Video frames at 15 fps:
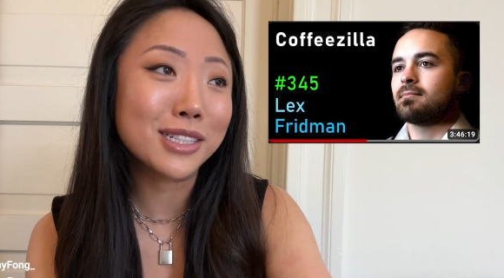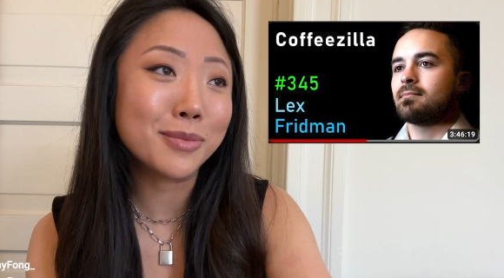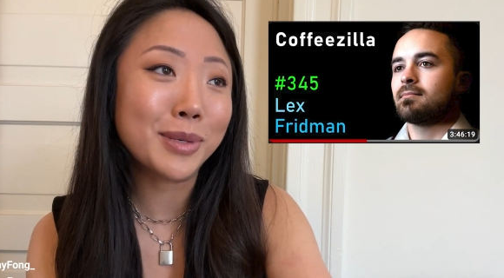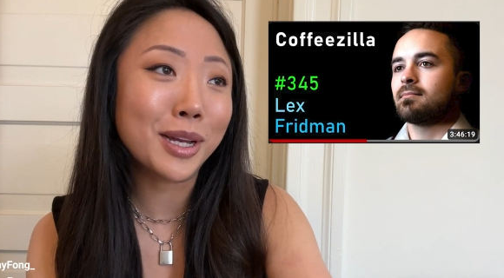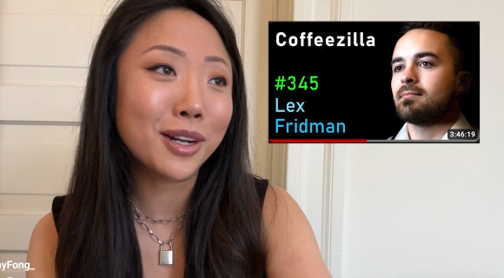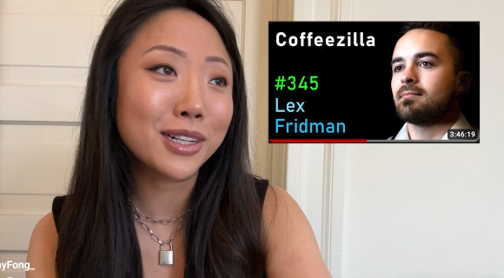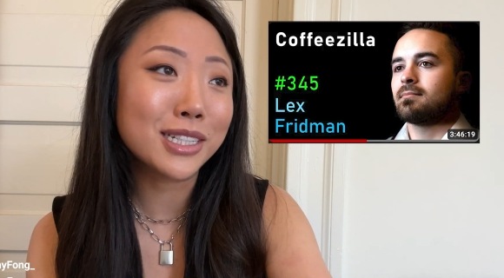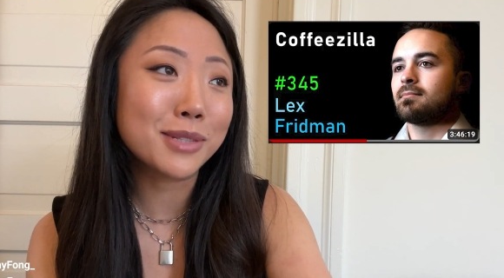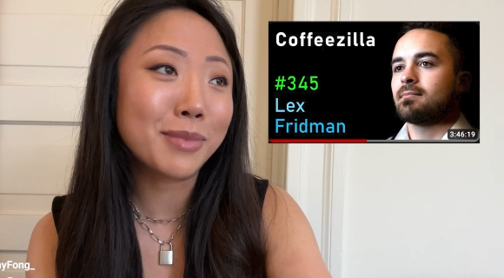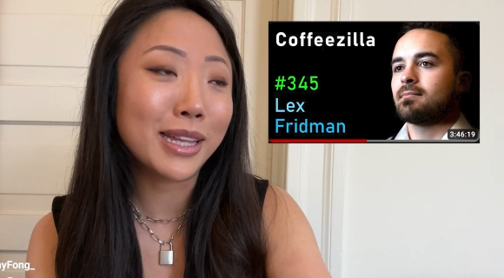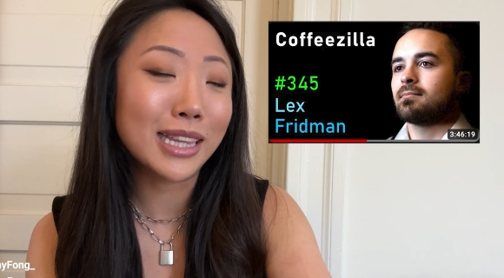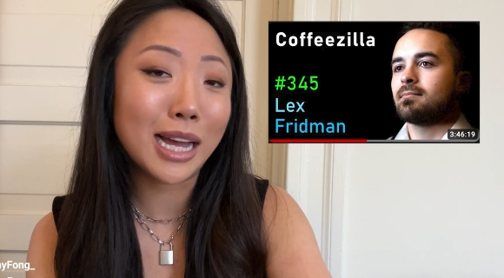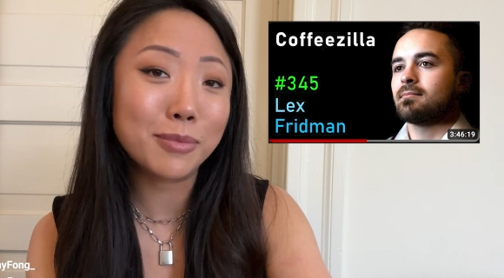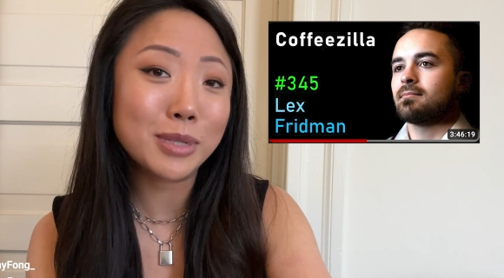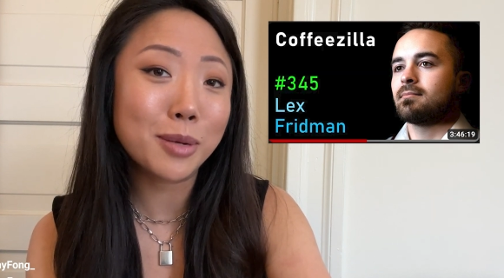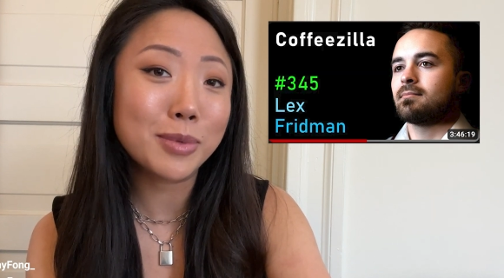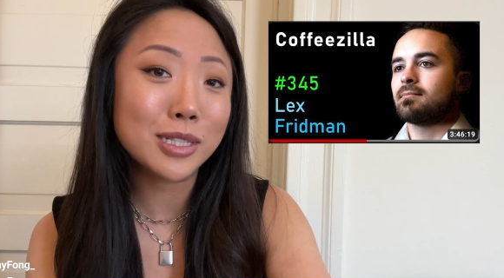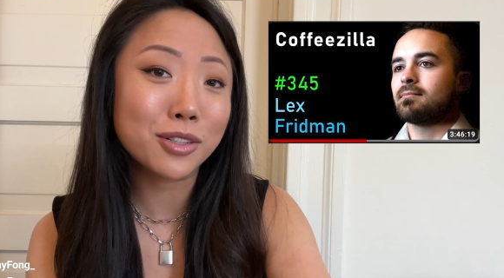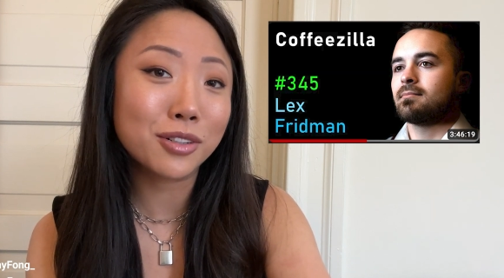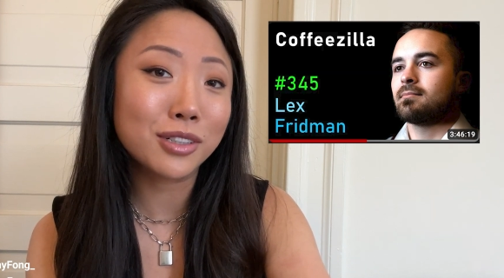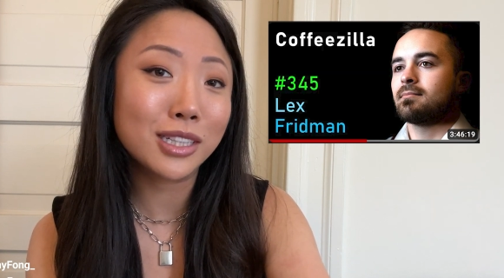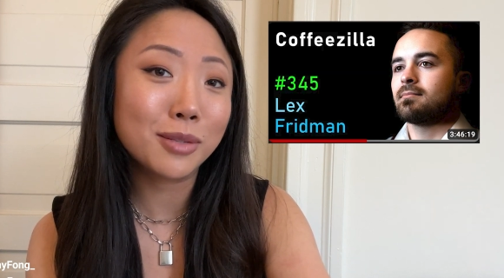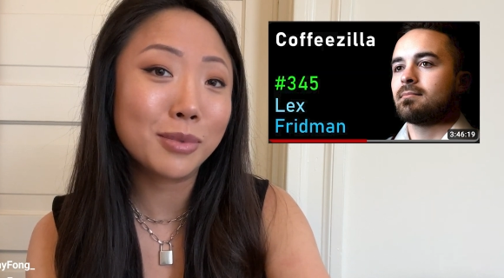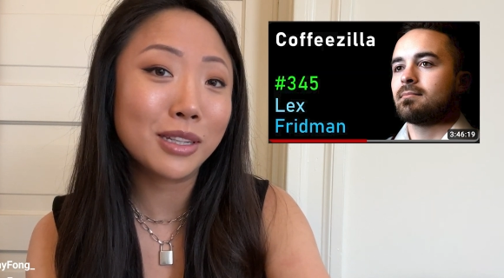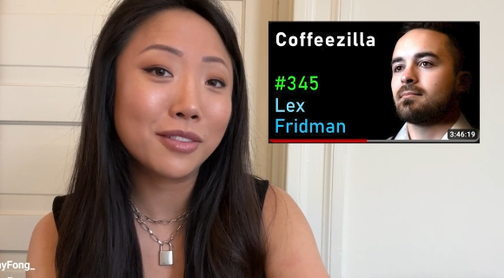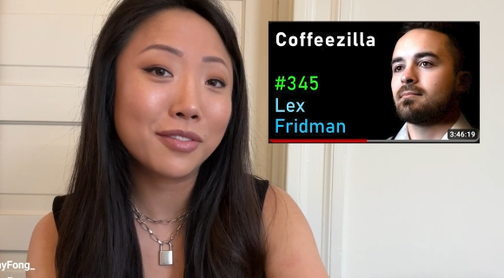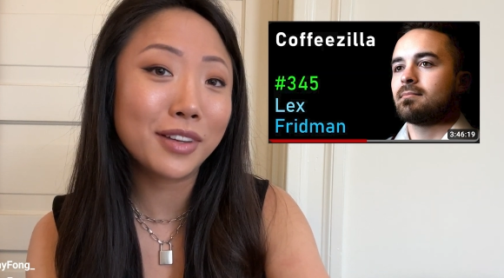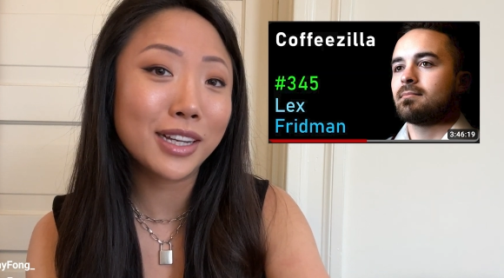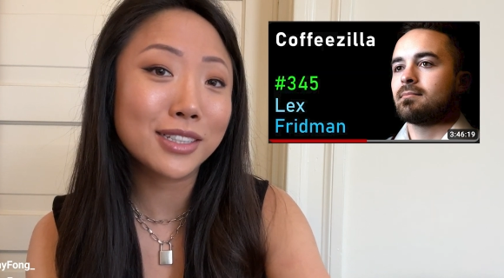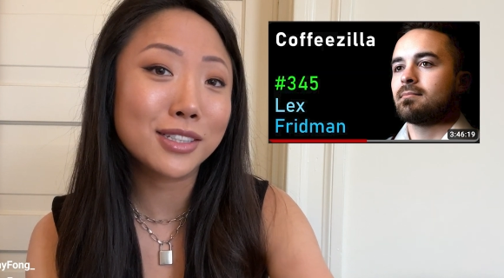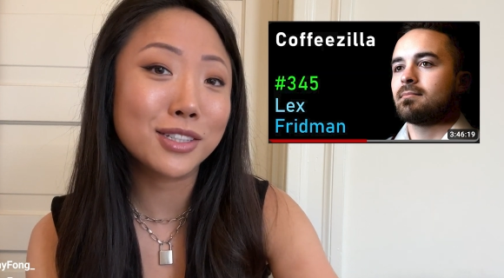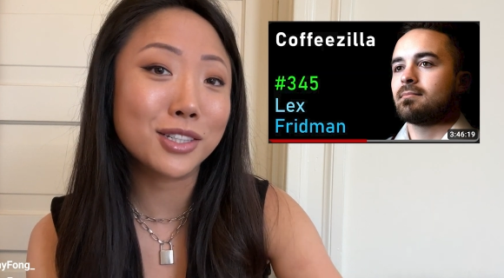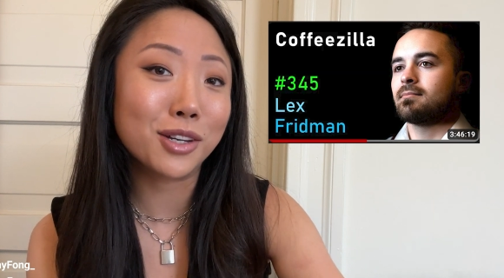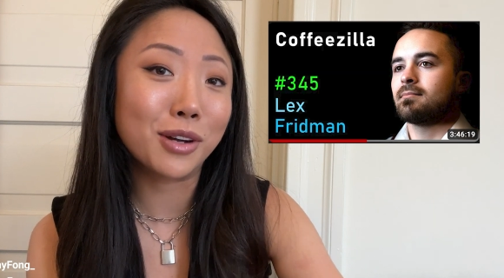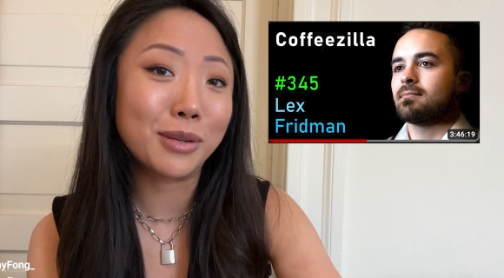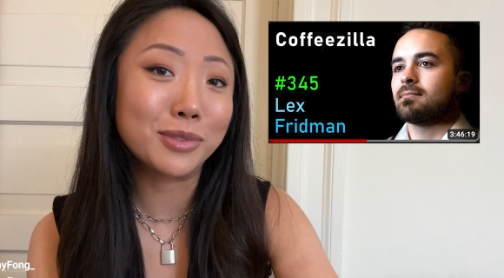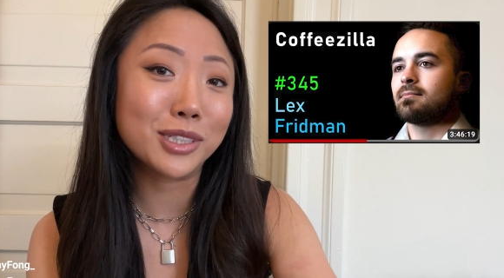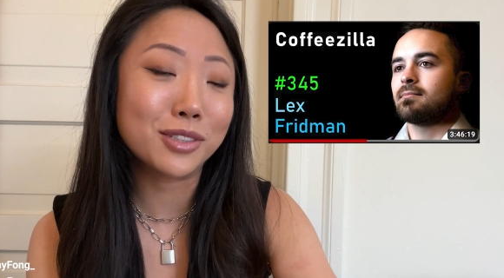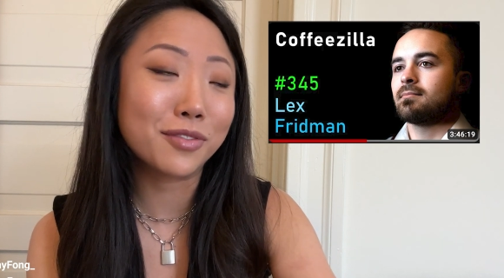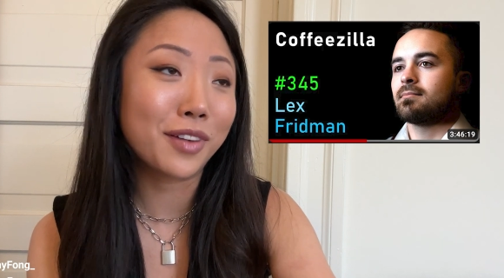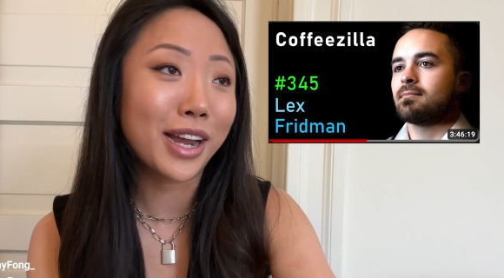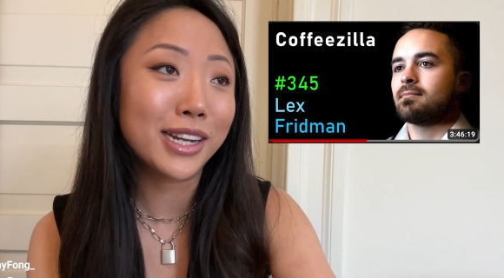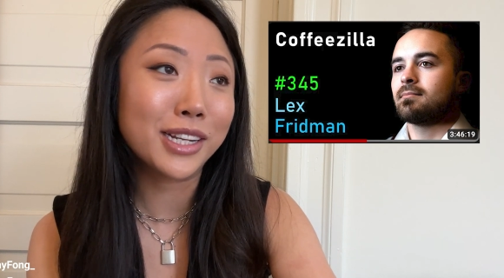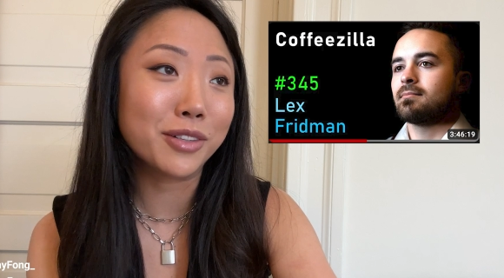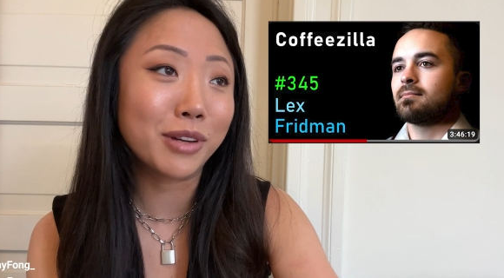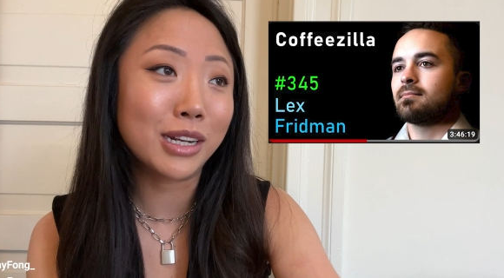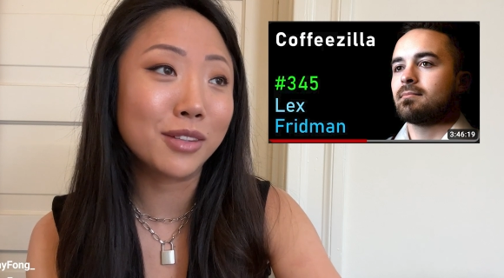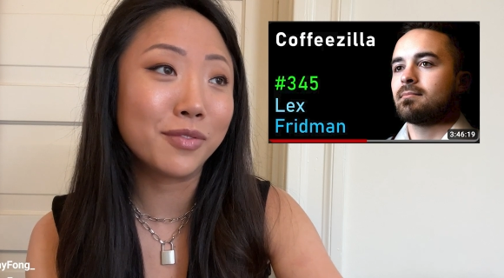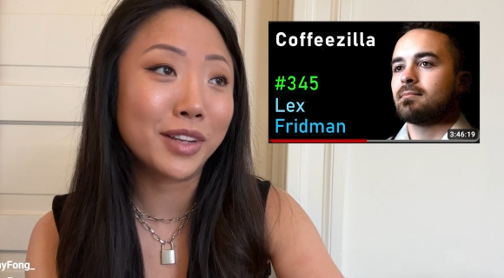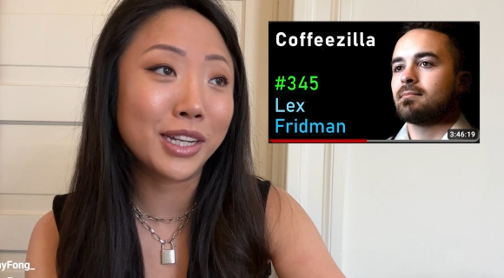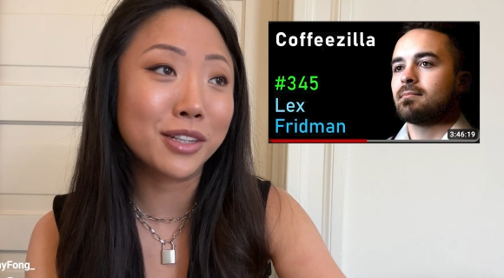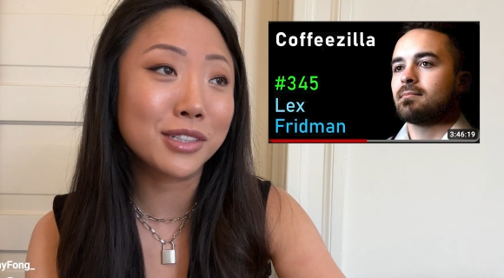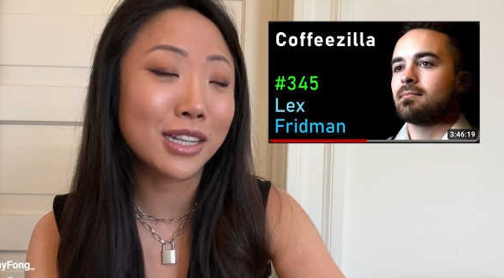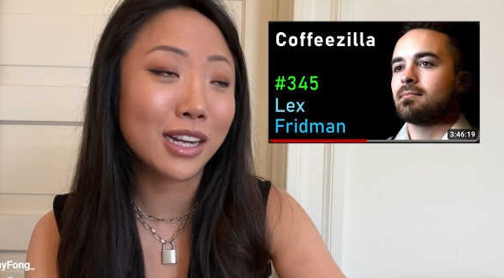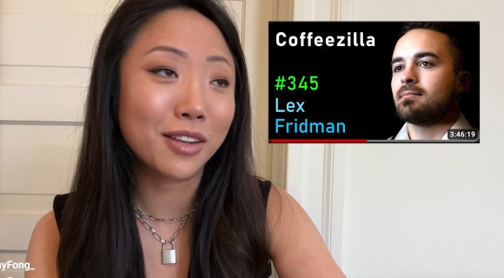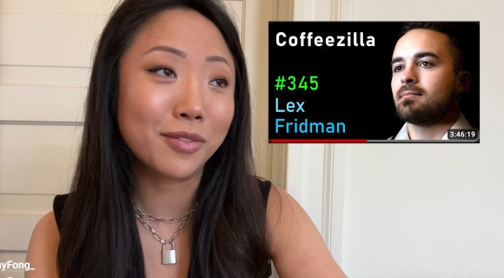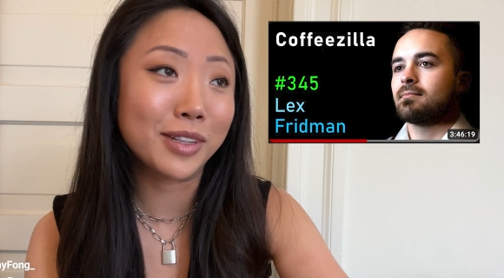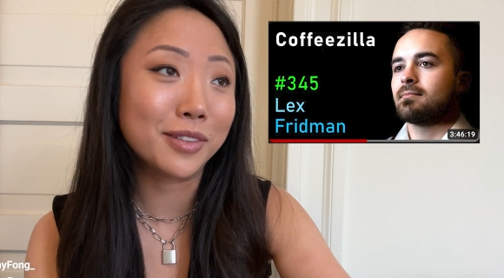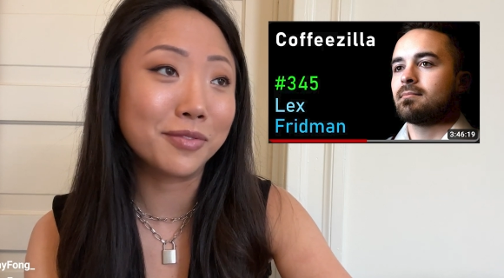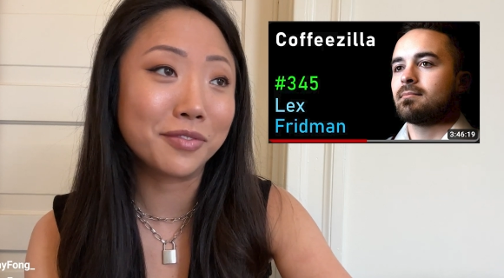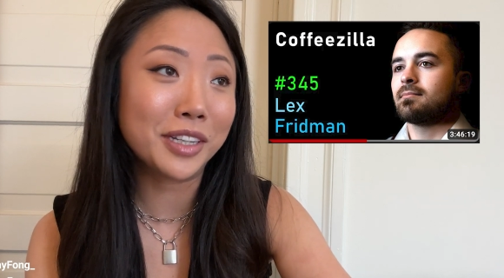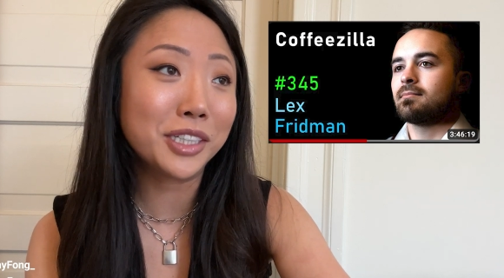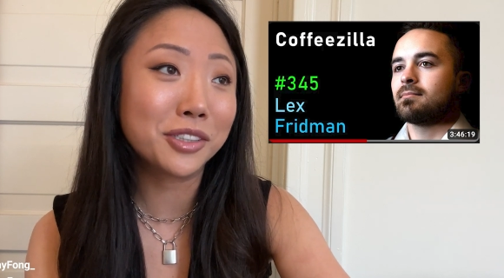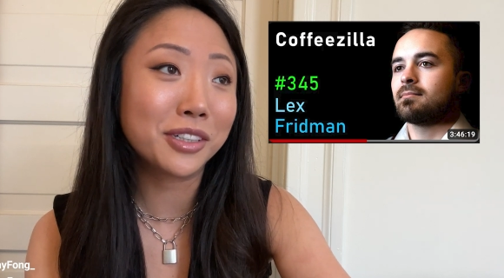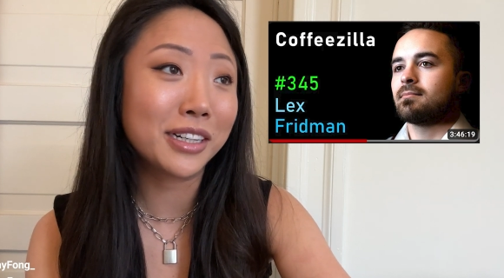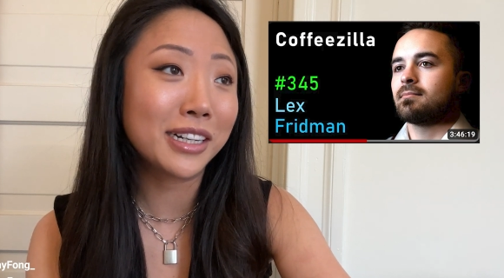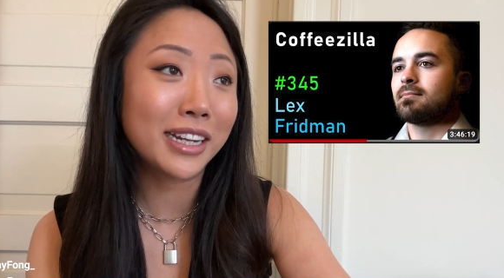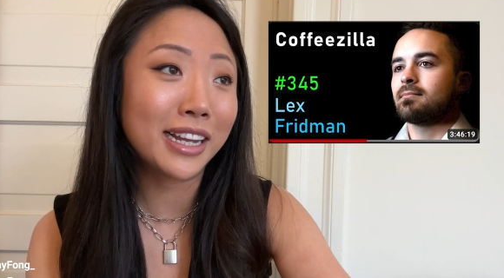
Speaker 1: to be honest, my laptop is currently being fixed, so I'm just finding random videos that I've been featured in,